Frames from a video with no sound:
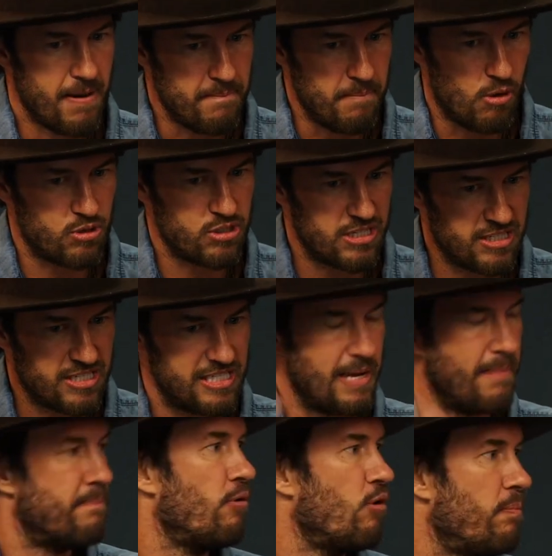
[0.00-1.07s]
most
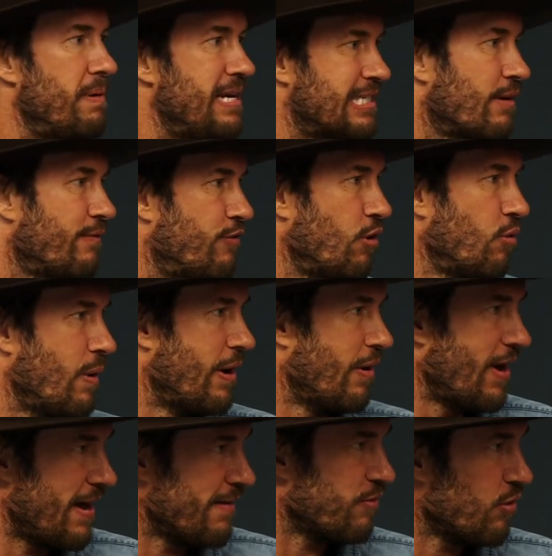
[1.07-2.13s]
simple piece of
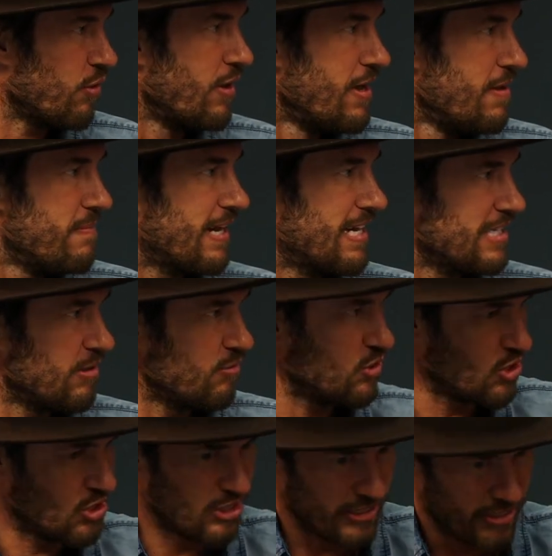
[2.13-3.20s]
footwear ever, because it was
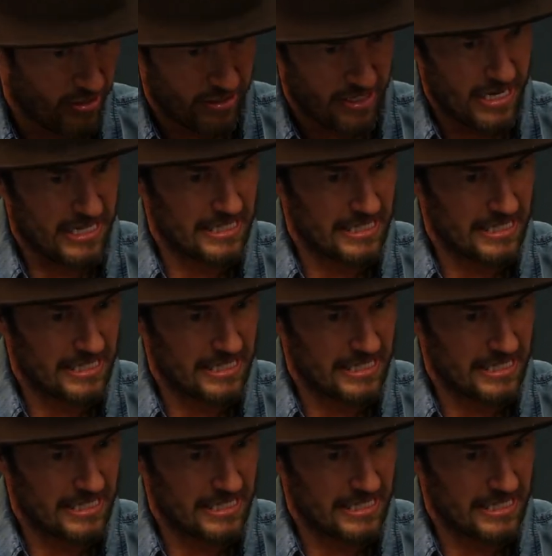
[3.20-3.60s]
just literally